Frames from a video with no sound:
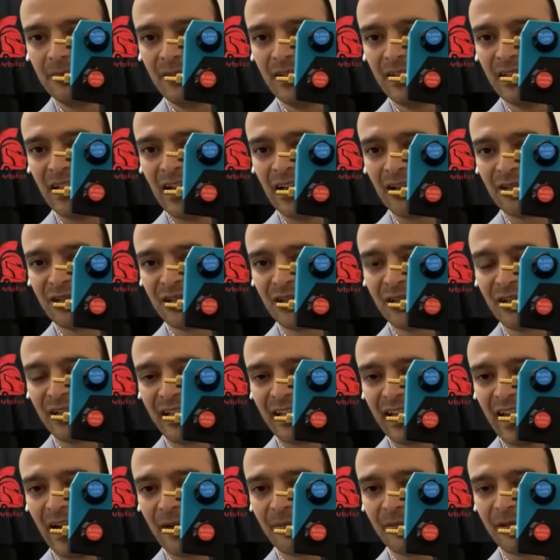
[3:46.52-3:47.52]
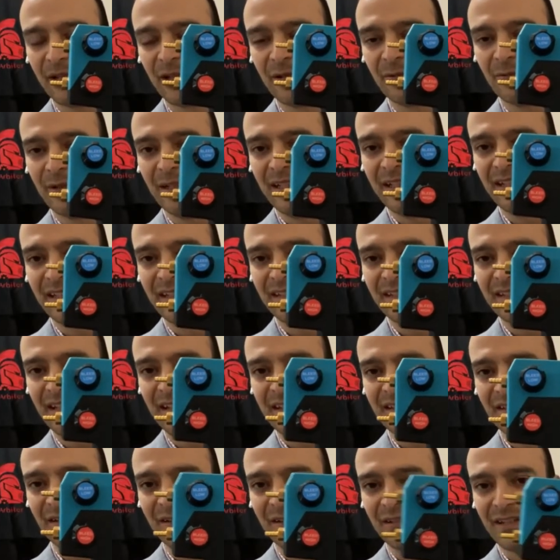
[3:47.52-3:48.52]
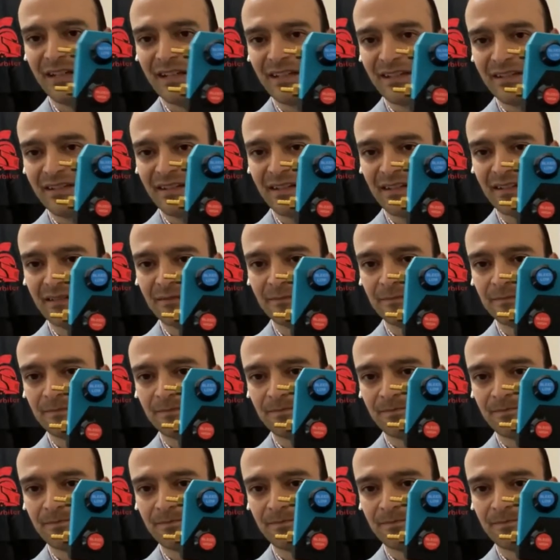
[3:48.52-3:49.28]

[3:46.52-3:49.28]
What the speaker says: allows you to capture readings as you're testing.